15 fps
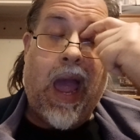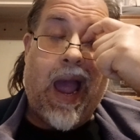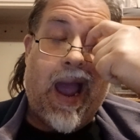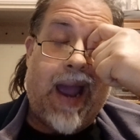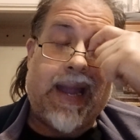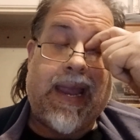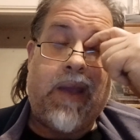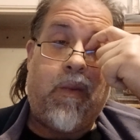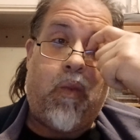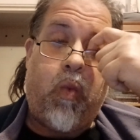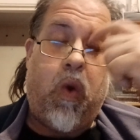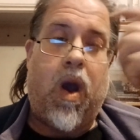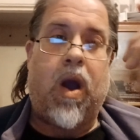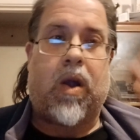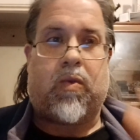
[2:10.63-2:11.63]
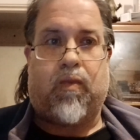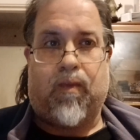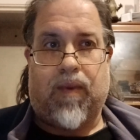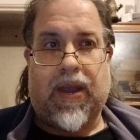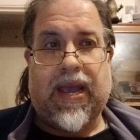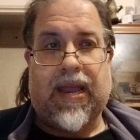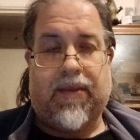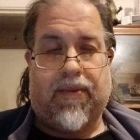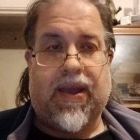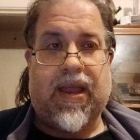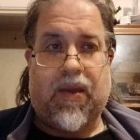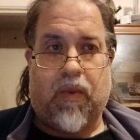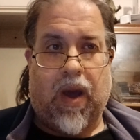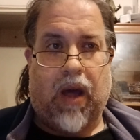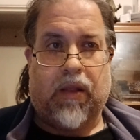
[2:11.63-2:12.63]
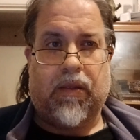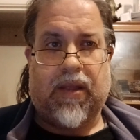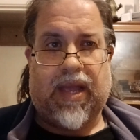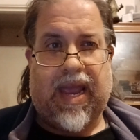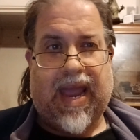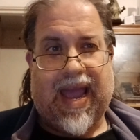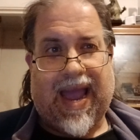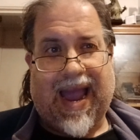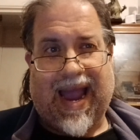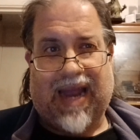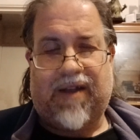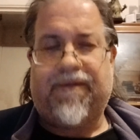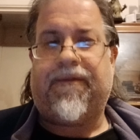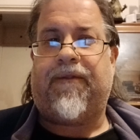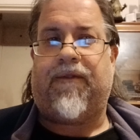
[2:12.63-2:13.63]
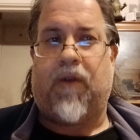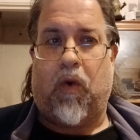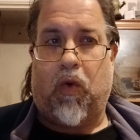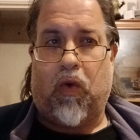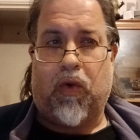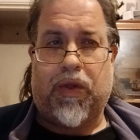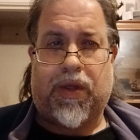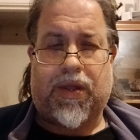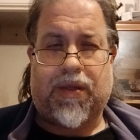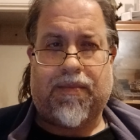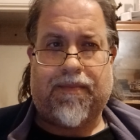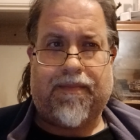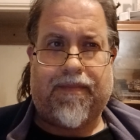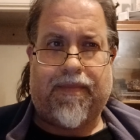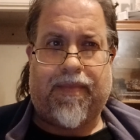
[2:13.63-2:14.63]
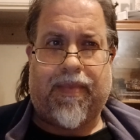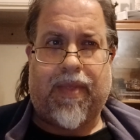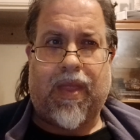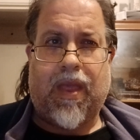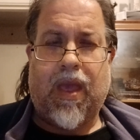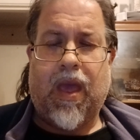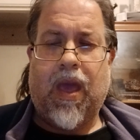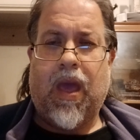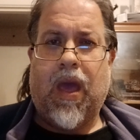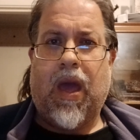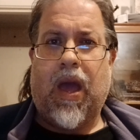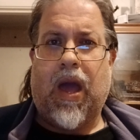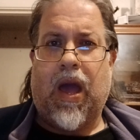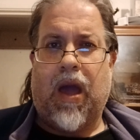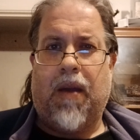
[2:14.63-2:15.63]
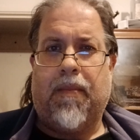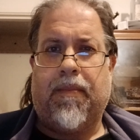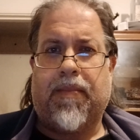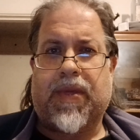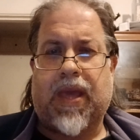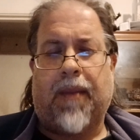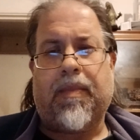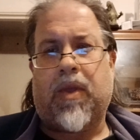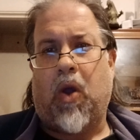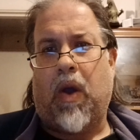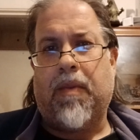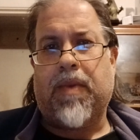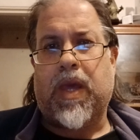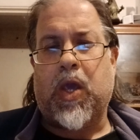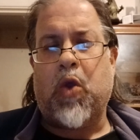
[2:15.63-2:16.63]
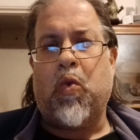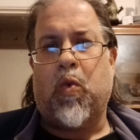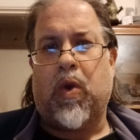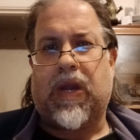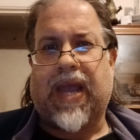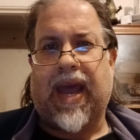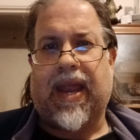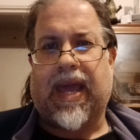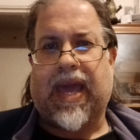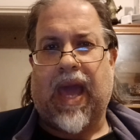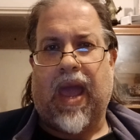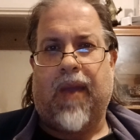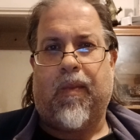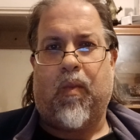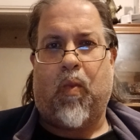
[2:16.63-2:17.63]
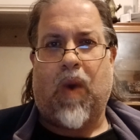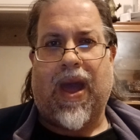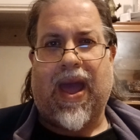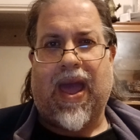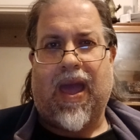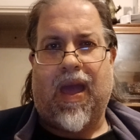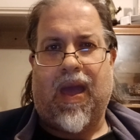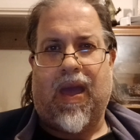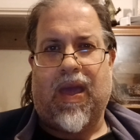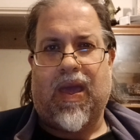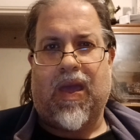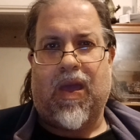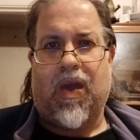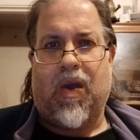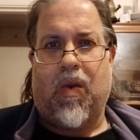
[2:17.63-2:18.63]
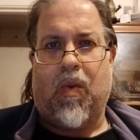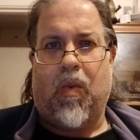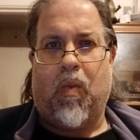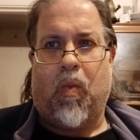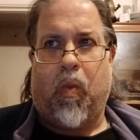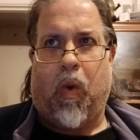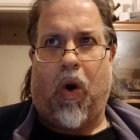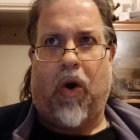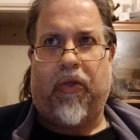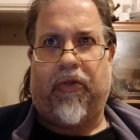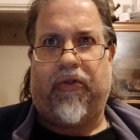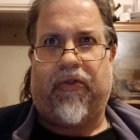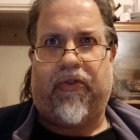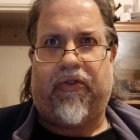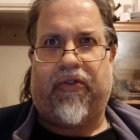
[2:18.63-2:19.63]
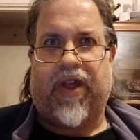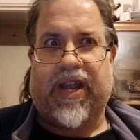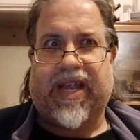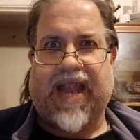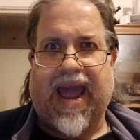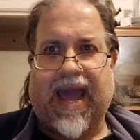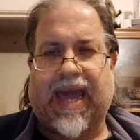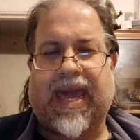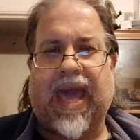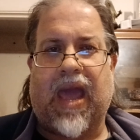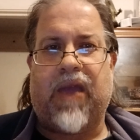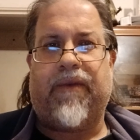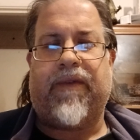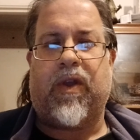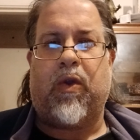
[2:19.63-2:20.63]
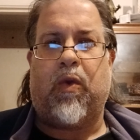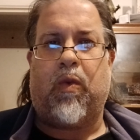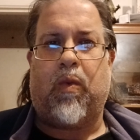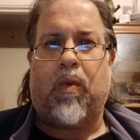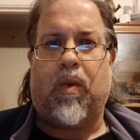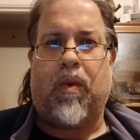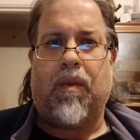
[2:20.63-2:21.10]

it worked really, really well. It had flaws. Sometimes you would get a game where what the deck gave you